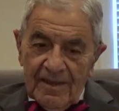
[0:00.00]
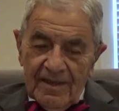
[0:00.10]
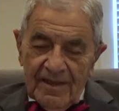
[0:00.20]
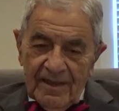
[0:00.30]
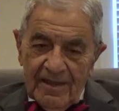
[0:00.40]

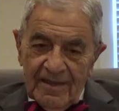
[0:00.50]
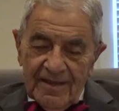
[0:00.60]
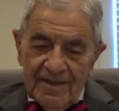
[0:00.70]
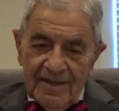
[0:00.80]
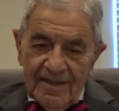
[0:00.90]

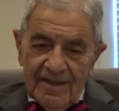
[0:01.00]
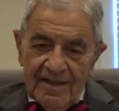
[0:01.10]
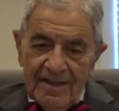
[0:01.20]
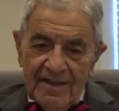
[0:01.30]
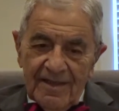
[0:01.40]
and
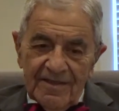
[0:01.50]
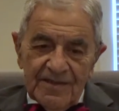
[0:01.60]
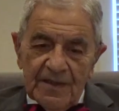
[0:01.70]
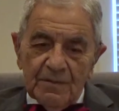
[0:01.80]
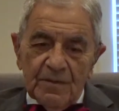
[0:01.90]
he
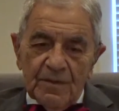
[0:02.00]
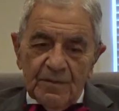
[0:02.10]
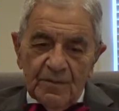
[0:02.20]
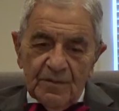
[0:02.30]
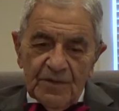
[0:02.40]
said,
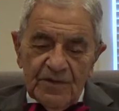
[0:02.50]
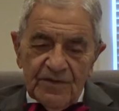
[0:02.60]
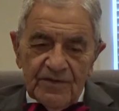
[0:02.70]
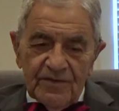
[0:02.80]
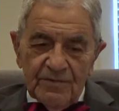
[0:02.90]

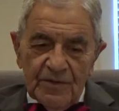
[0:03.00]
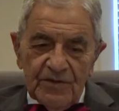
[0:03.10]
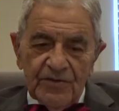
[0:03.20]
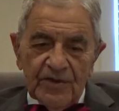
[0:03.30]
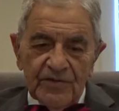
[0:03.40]

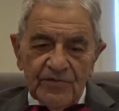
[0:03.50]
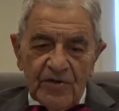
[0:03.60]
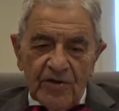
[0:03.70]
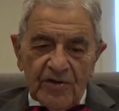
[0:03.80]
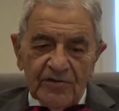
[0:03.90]
Mr.
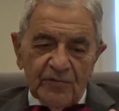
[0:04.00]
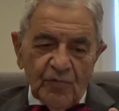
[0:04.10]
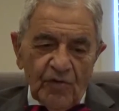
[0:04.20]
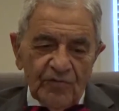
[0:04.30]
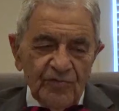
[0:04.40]
Sheikh
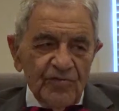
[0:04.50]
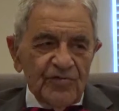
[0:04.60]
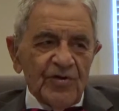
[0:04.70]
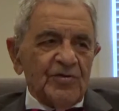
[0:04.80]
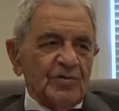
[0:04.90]
want to
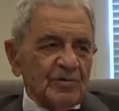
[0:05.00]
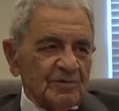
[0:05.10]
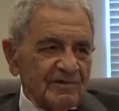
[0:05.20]
see you.